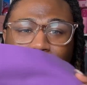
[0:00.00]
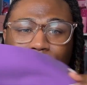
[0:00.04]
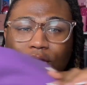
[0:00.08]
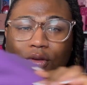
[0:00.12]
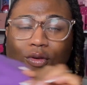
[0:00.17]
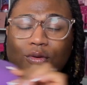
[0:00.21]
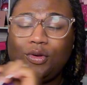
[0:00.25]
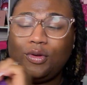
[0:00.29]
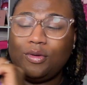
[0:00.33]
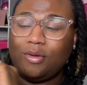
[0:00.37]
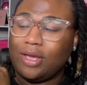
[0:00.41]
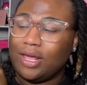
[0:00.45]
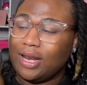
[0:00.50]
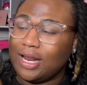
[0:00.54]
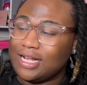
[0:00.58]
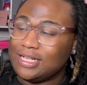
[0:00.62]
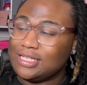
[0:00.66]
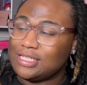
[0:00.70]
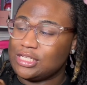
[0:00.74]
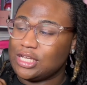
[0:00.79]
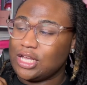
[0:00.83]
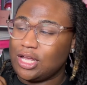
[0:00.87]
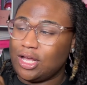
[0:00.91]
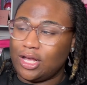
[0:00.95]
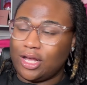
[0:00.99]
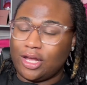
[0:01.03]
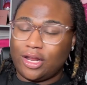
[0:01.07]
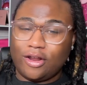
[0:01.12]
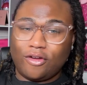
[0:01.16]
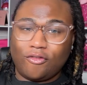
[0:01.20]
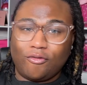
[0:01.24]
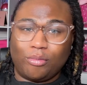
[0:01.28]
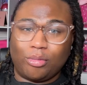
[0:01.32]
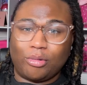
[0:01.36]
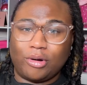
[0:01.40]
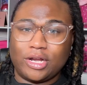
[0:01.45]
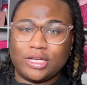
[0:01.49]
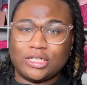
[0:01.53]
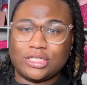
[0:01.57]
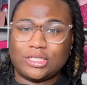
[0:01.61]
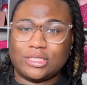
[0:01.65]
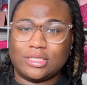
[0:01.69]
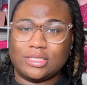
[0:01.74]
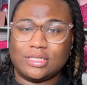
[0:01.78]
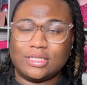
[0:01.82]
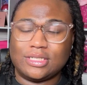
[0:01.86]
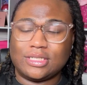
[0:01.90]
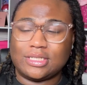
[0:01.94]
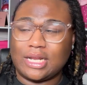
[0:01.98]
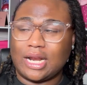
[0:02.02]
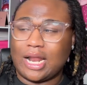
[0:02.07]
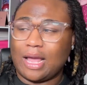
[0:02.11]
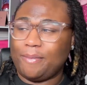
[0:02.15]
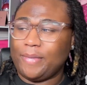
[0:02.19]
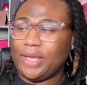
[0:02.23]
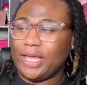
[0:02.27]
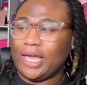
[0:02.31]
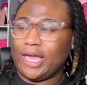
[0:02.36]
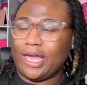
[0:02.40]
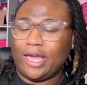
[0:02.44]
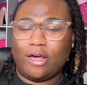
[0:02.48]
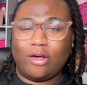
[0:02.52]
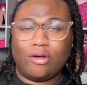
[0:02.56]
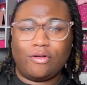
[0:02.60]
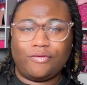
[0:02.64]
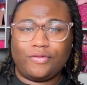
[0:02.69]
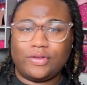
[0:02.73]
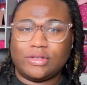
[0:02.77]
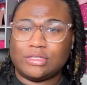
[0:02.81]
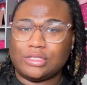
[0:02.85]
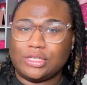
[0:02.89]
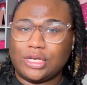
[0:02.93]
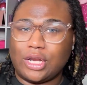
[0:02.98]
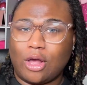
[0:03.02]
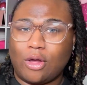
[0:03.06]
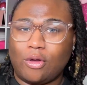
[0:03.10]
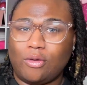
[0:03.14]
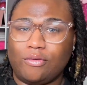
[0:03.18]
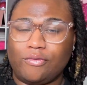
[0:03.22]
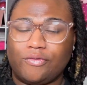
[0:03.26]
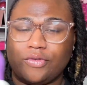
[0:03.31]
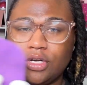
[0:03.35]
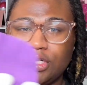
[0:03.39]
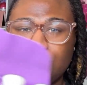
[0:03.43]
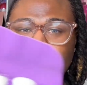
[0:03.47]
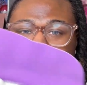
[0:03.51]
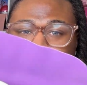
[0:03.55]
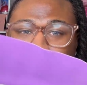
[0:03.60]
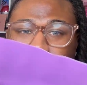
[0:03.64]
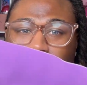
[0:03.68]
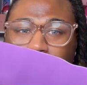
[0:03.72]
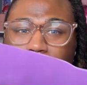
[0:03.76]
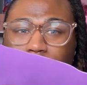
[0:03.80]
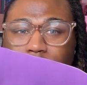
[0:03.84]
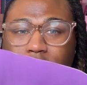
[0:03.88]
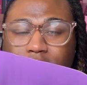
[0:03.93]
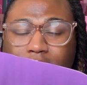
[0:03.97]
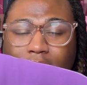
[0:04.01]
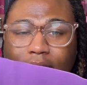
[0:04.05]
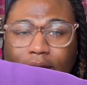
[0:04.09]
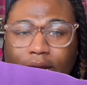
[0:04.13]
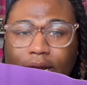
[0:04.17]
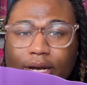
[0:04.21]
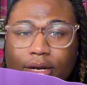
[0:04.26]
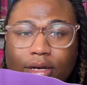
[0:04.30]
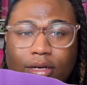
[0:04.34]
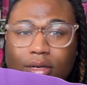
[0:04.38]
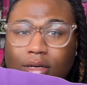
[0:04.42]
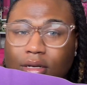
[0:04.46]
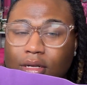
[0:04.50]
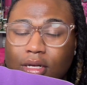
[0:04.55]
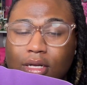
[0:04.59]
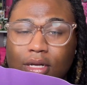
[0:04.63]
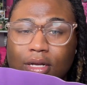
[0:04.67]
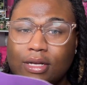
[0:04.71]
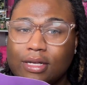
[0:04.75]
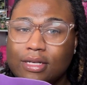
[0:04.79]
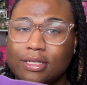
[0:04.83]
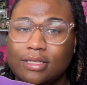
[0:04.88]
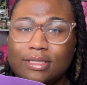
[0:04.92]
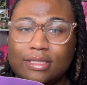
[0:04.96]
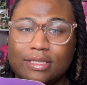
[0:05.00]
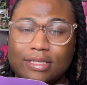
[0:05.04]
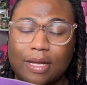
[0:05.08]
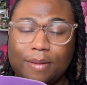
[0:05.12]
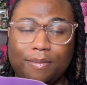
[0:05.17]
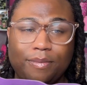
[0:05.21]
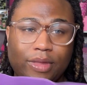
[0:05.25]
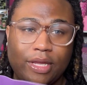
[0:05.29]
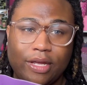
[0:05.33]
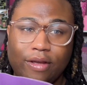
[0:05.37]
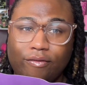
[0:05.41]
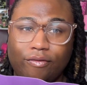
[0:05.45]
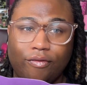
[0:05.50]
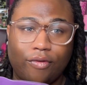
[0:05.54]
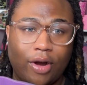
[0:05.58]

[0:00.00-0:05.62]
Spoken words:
You do get a ton of brushes. And I mean, e.l.f. is known for just creating something for